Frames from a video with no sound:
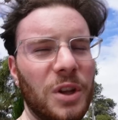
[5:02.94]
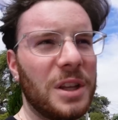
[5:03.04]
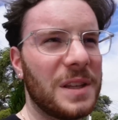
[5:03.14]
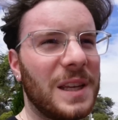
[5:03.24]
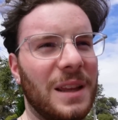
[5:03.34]
You
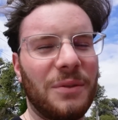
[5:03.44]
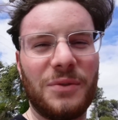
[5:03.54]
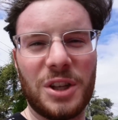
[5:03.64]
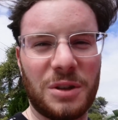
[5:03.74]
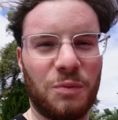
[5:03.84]
can see the
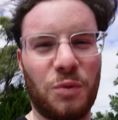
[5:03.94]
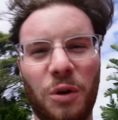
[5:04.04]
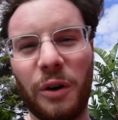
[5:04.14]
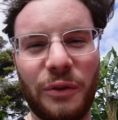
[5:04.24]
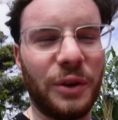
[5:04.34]
just
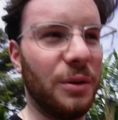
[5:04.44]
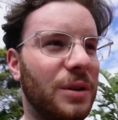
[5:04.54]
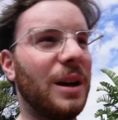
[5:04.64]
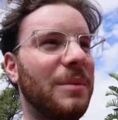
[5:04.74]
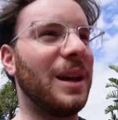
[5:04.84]
raw fuel
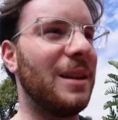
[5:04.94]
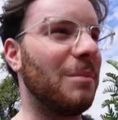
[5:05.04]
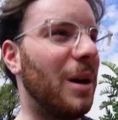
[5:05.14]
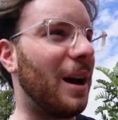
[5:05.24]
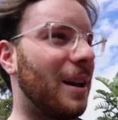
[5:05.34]
coming out the
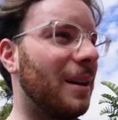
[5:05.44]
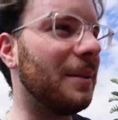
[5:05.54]
back.